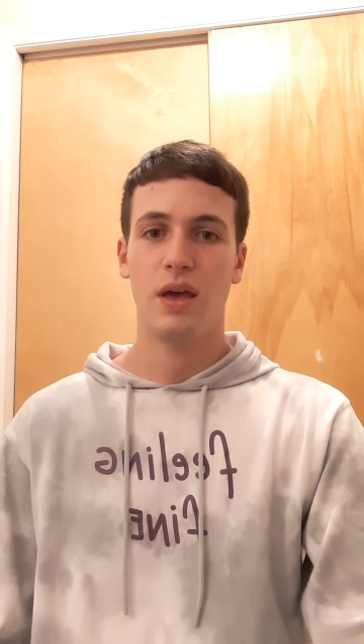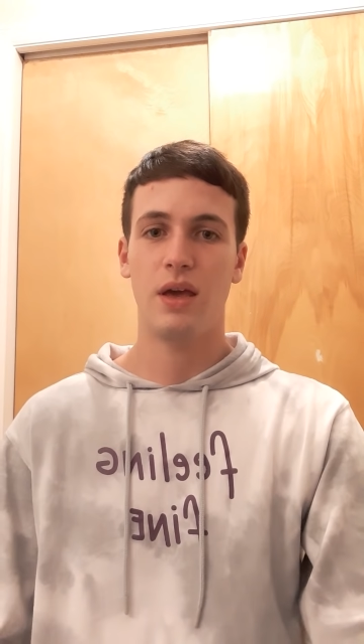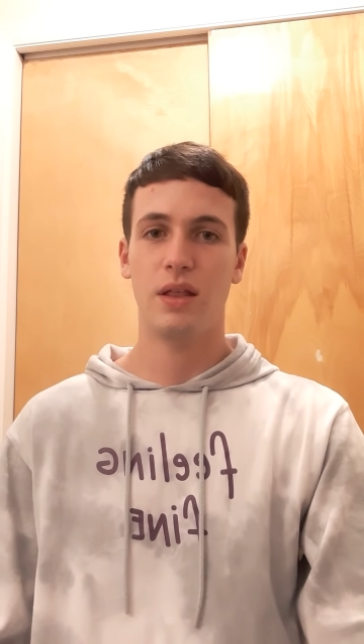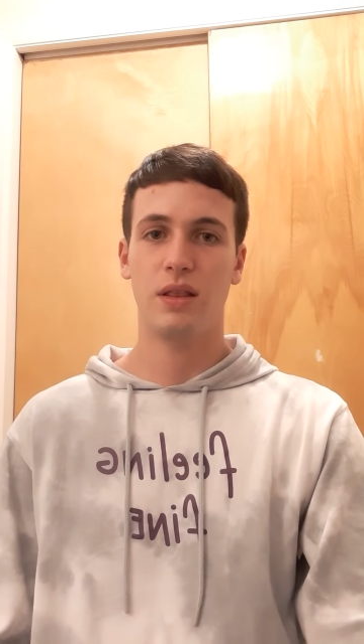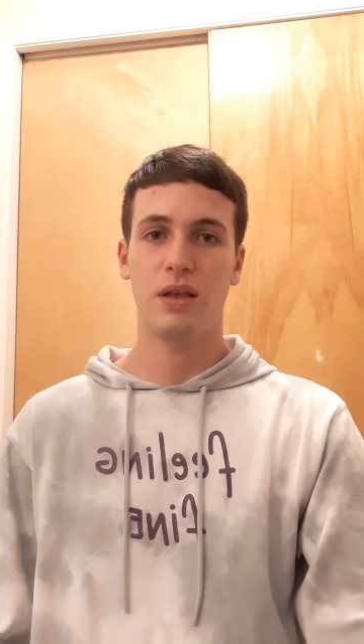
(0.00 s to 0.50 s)

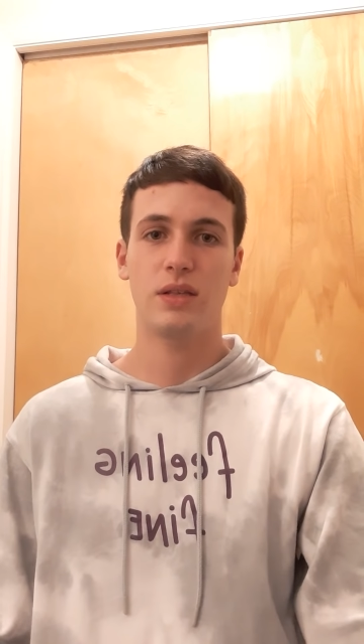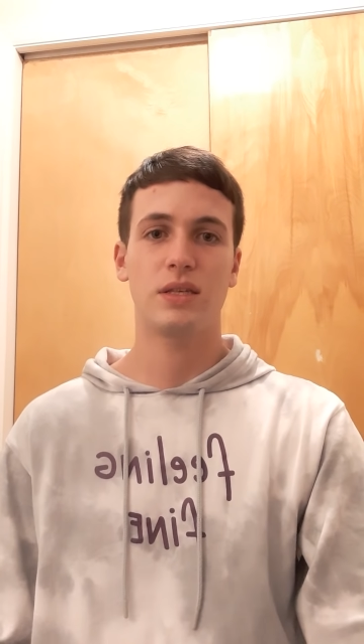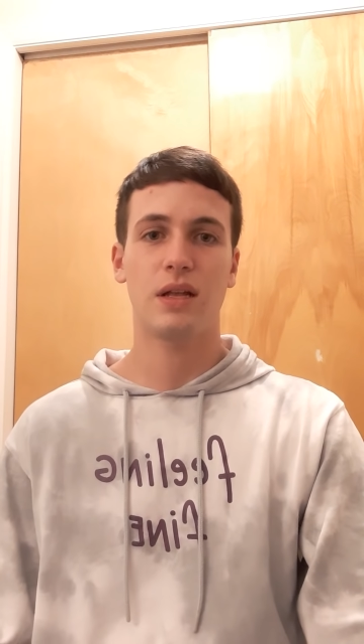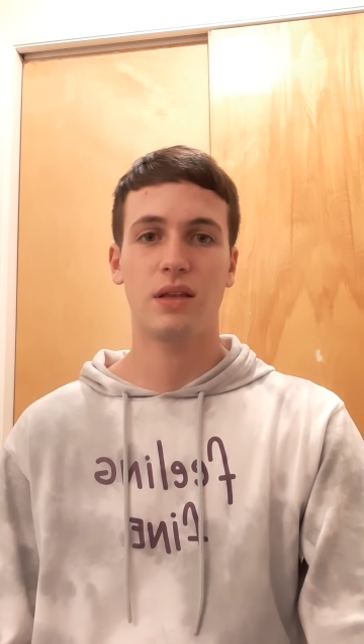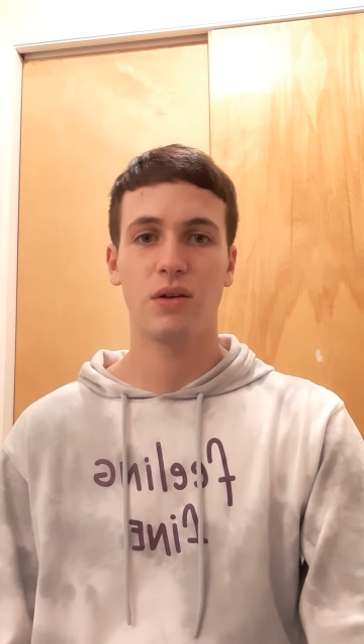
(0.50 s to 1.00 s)
and it's
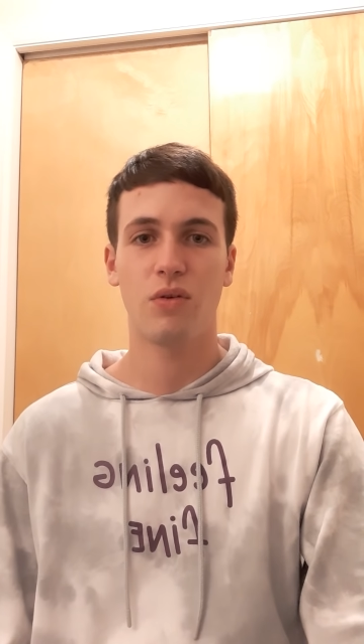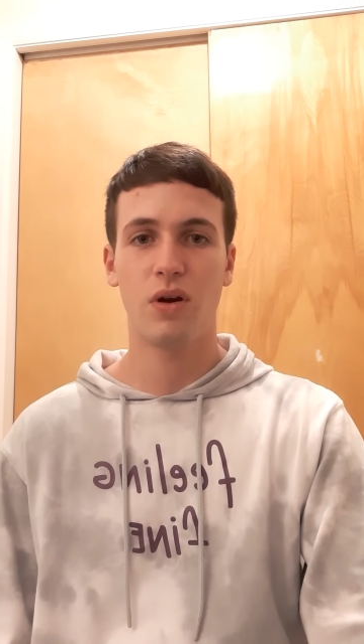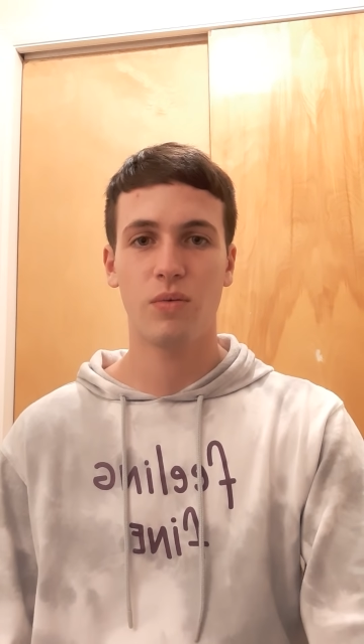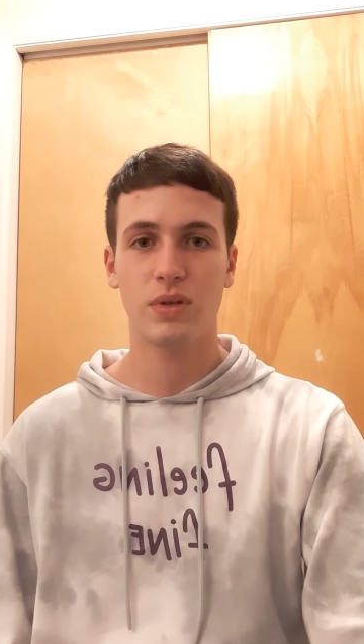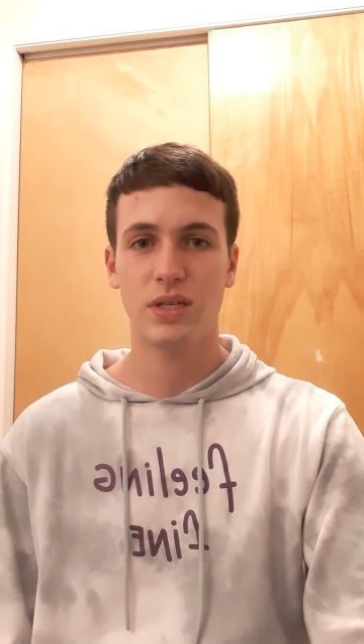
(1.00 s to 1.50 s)
nothing
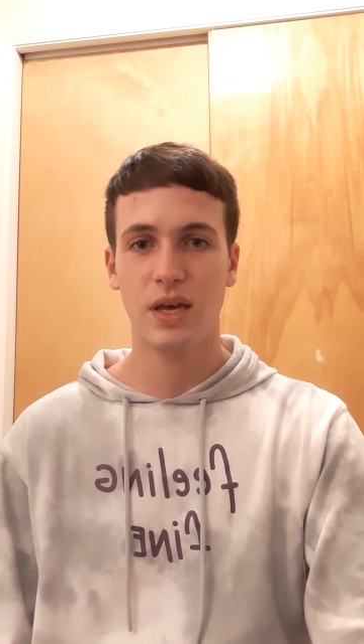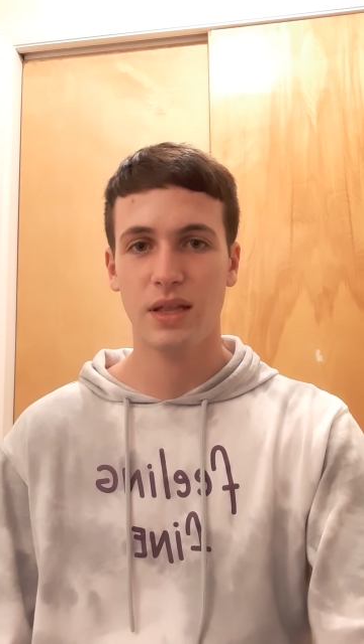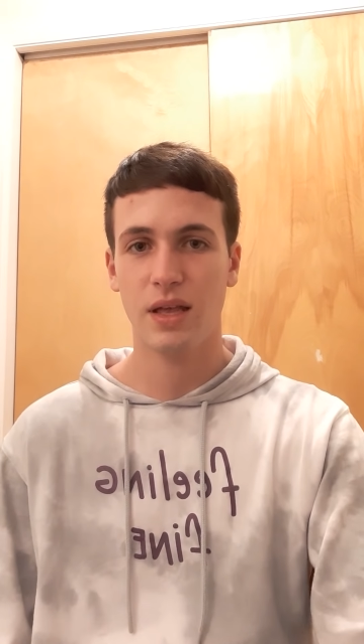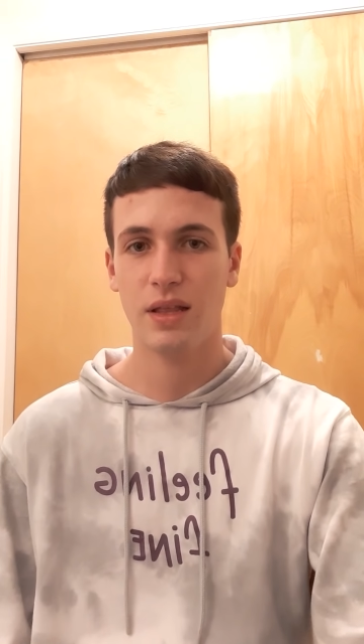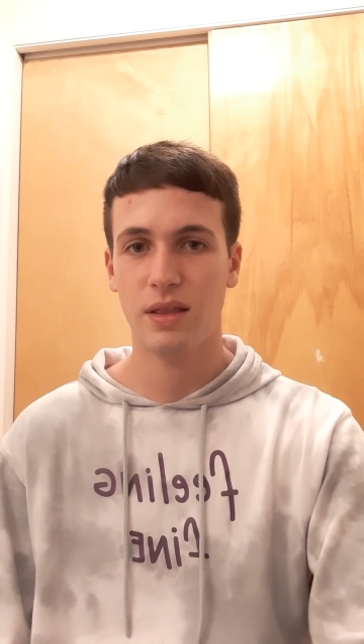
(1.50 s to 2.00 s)
wrong with
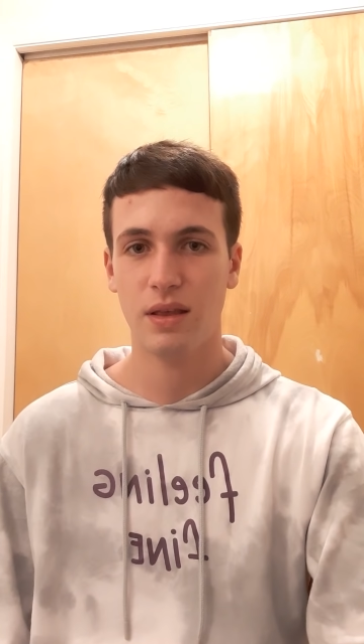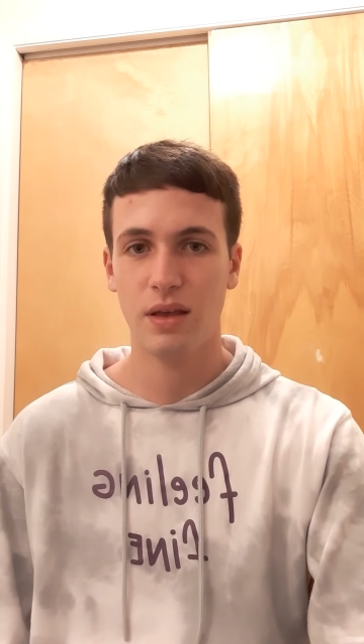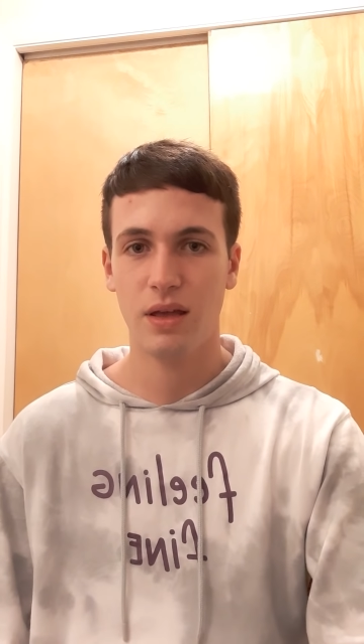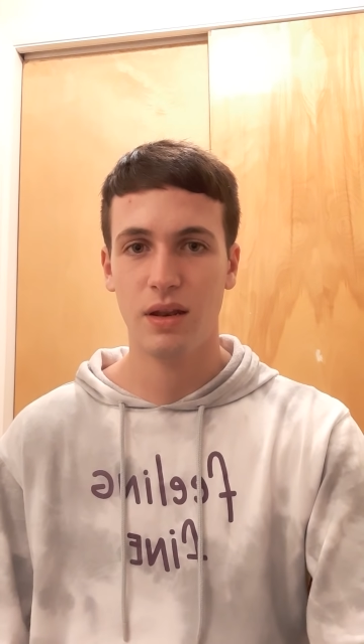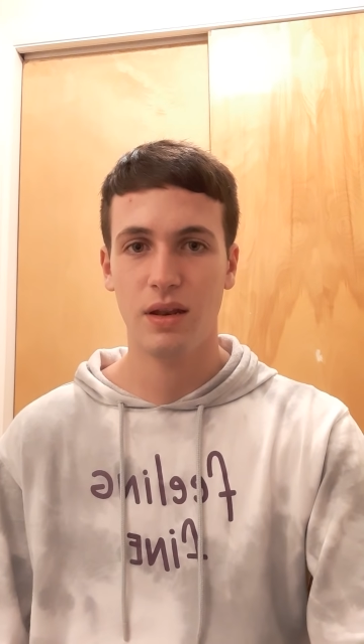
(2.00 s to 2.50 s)
saying that.
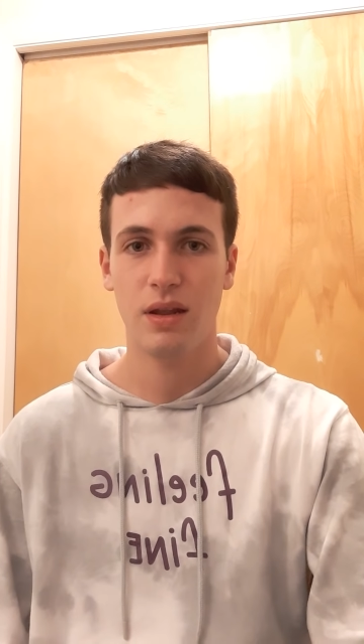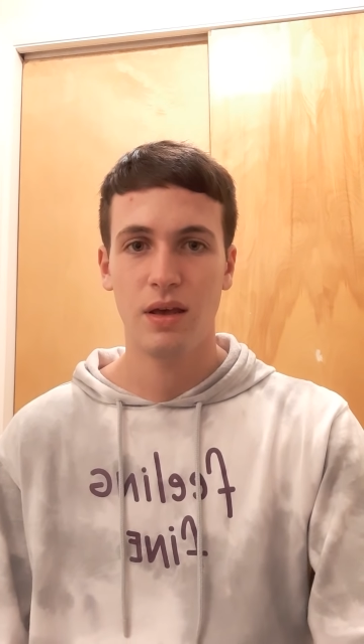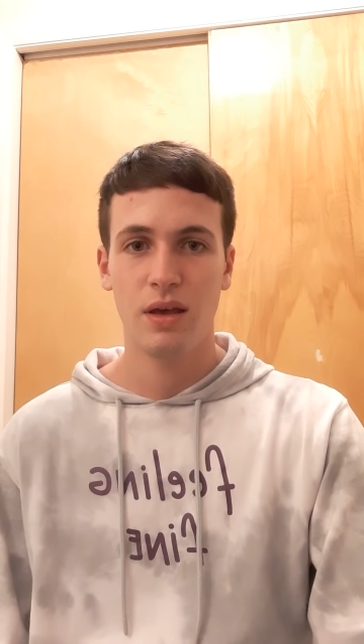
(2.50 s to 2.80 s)
And